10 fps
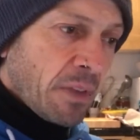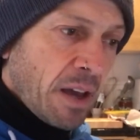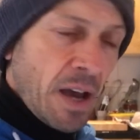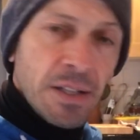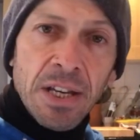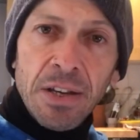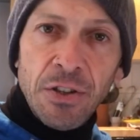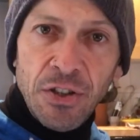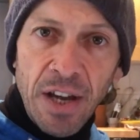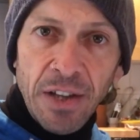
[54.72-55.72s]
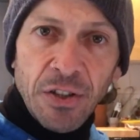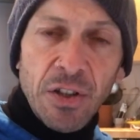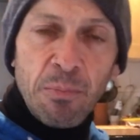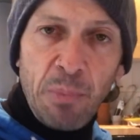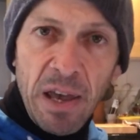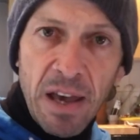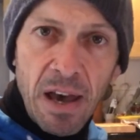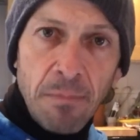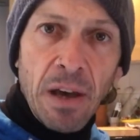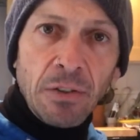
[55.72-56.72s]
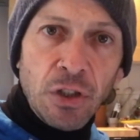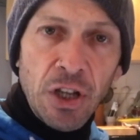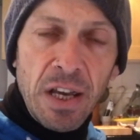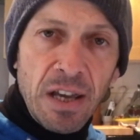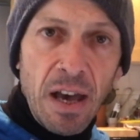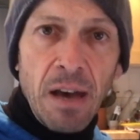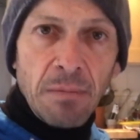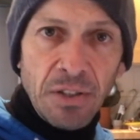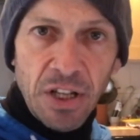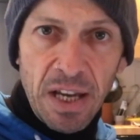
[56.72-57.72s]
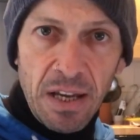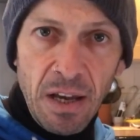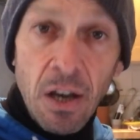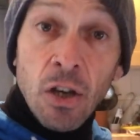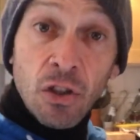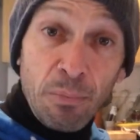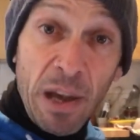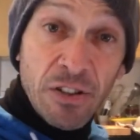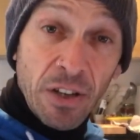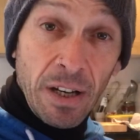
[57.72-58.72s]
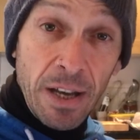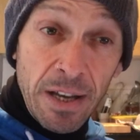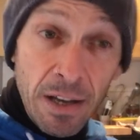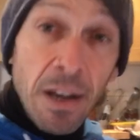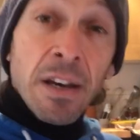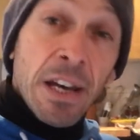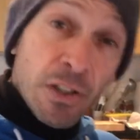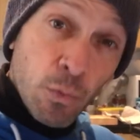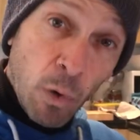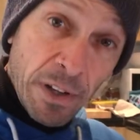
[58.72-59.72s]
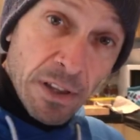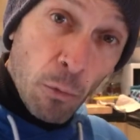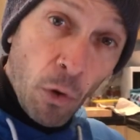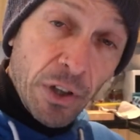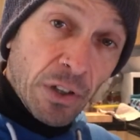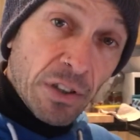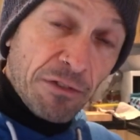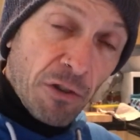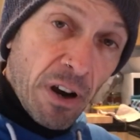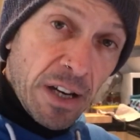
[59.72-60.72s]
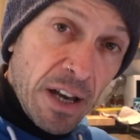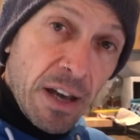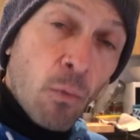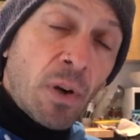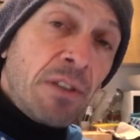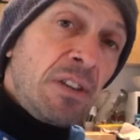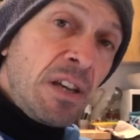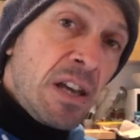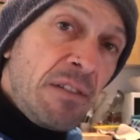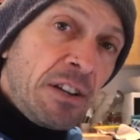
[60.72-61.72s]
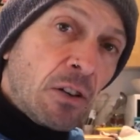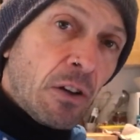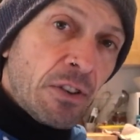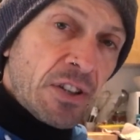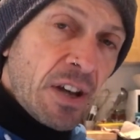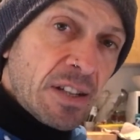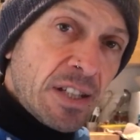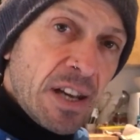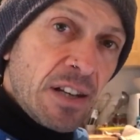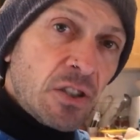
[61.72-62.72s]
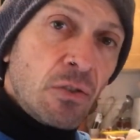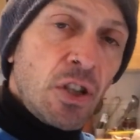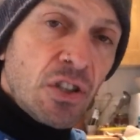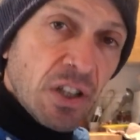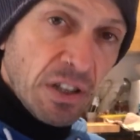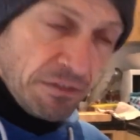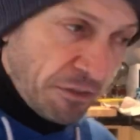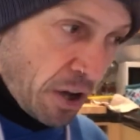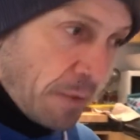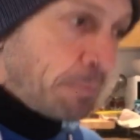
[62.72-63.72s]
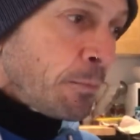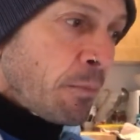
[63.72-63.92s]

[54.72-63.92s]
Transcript: at 6 p.m. GMT. So basically, it's one in the morning on the Friday, one in the evening on the Saturday. So just to confirm,